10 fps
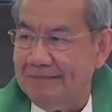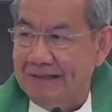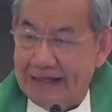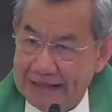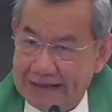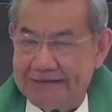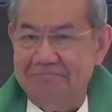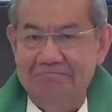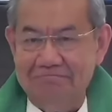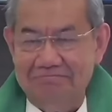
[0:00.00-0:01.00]
Like,
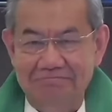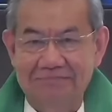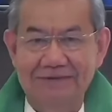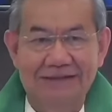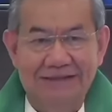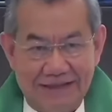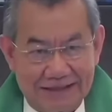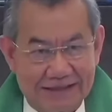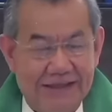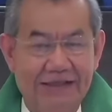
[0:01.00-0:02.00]

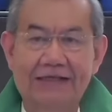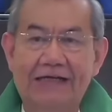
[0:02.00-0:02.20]
etc.